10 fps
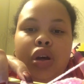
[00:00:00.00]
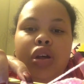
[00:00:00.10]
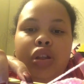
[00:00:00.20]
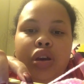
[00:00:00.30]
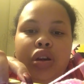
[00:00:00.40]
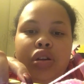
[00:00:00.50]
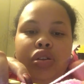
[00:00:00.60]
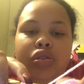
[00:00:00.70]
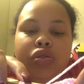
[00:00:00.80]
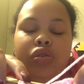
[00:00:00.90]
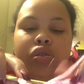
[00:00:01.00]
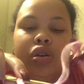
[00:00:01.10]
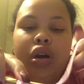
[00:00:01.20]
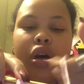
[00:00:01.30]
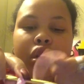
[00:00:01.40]
you're gonna do
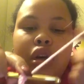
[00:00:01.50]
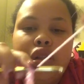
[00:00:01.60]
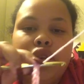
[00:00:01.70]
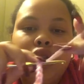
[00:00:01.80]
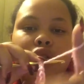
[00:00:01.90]
another